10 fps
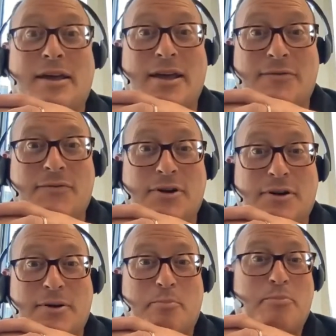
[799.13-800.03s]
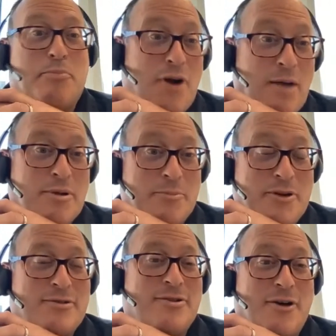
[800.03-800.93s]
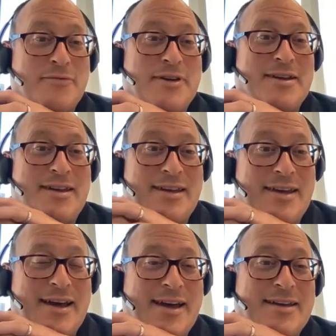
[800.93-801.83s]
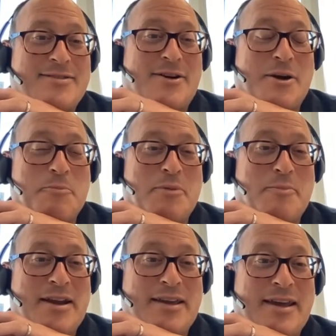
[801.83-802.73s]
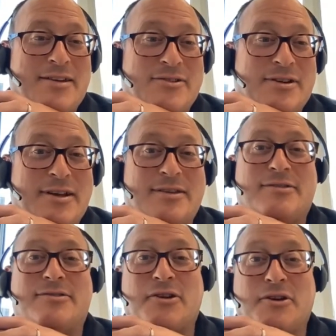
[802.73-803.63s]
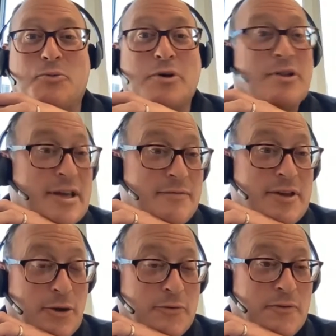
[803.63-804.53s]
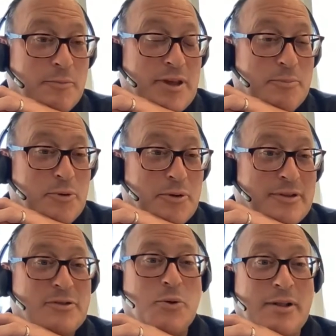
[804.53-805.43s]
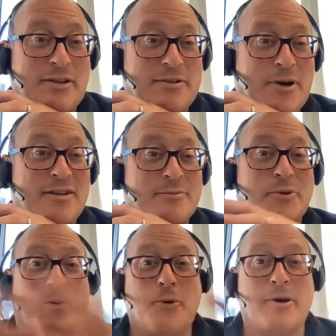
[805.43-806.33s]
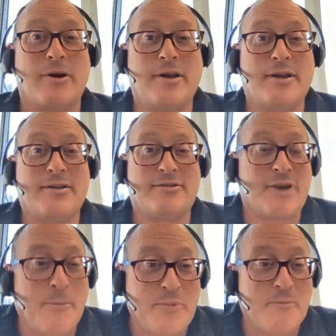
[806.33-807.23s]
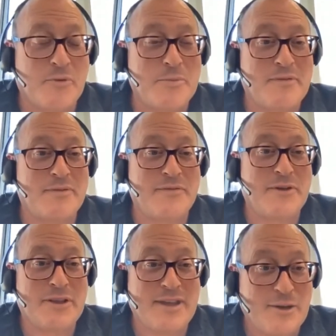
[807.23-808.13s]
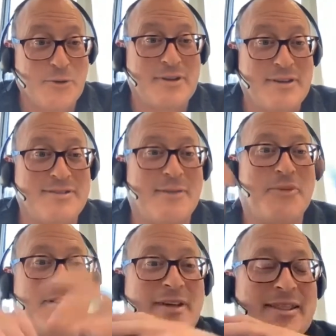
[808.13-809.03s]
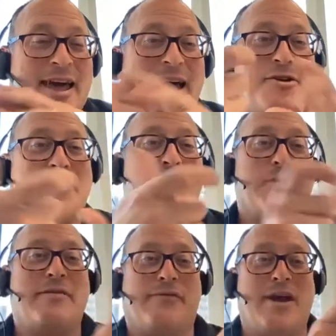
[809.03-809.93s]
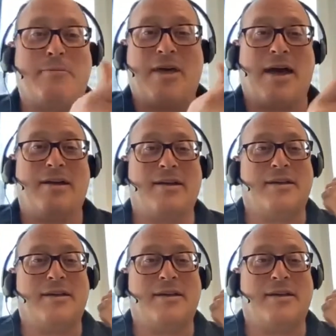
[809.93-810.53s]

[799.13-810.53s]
if your problem you're solving as a heartburn medication is to relieve guilt from people as quickly as possible, or stop them from even feeling guilty, something like that, you could reframe that